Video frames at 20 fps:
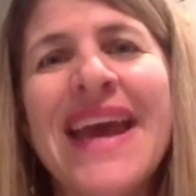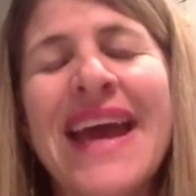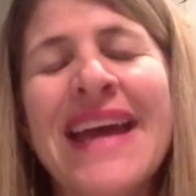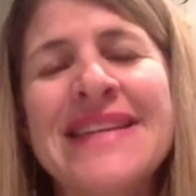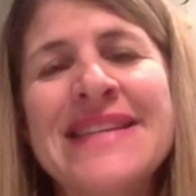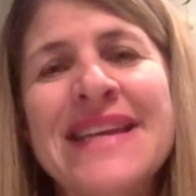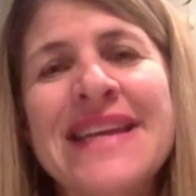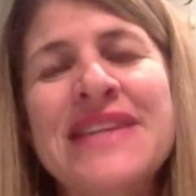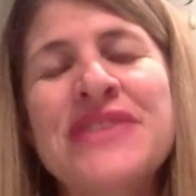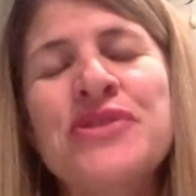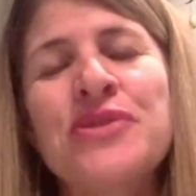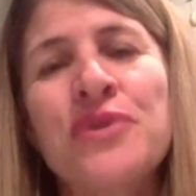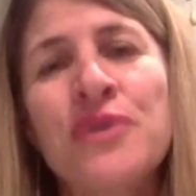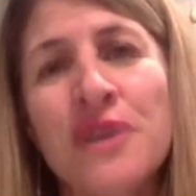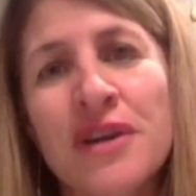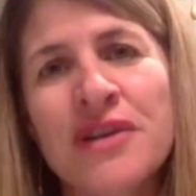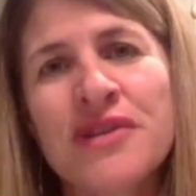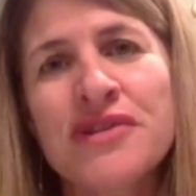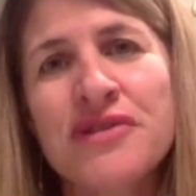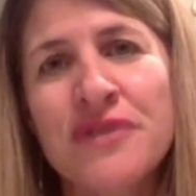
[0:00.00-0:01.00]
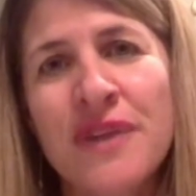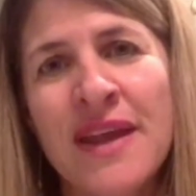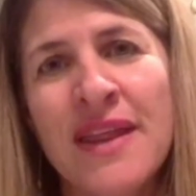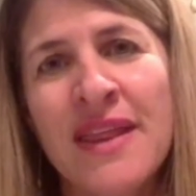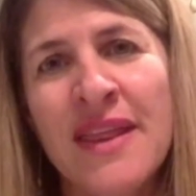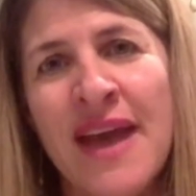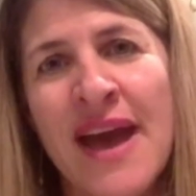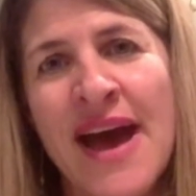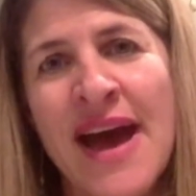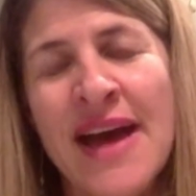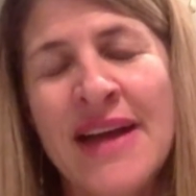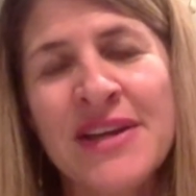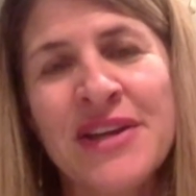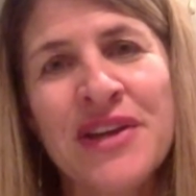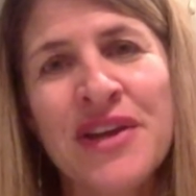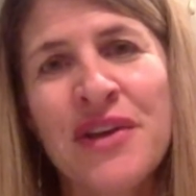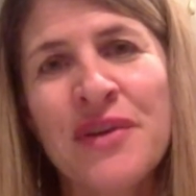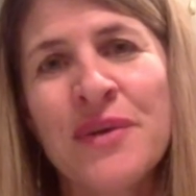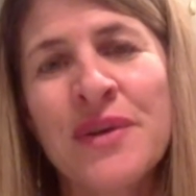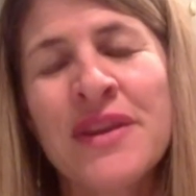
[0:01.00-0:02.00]
and to get to orchestrate that,
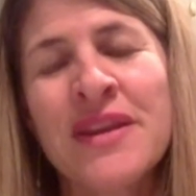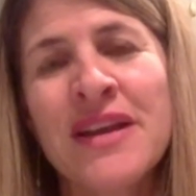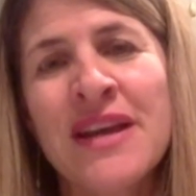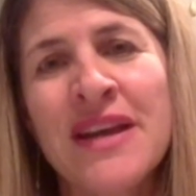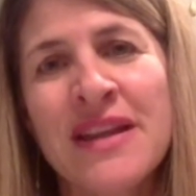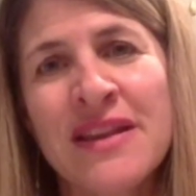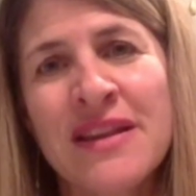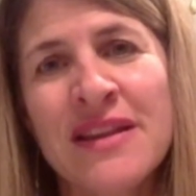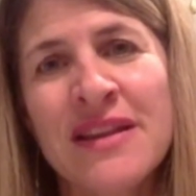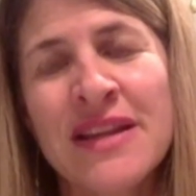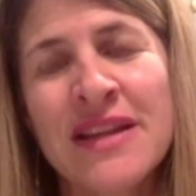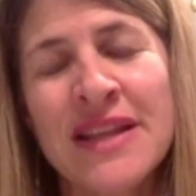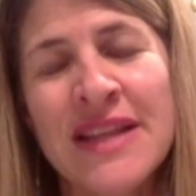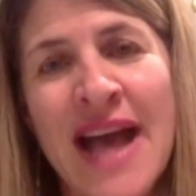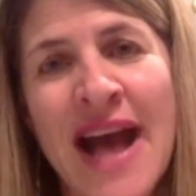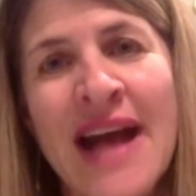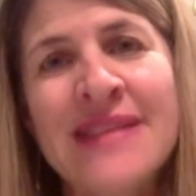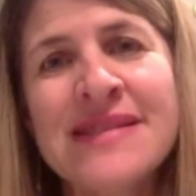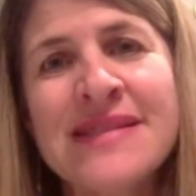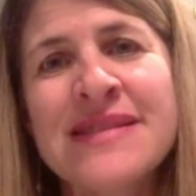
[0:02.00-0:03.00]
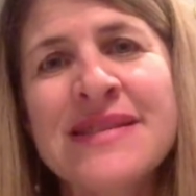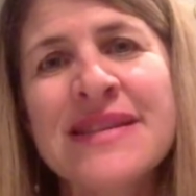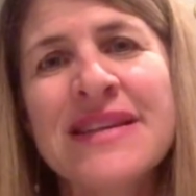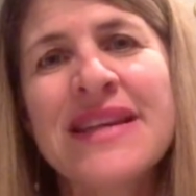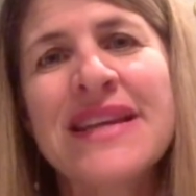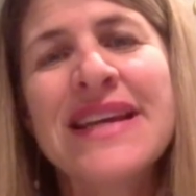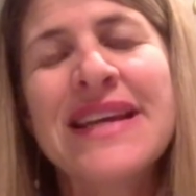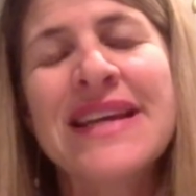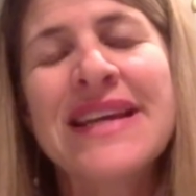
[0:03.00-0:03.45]
in the last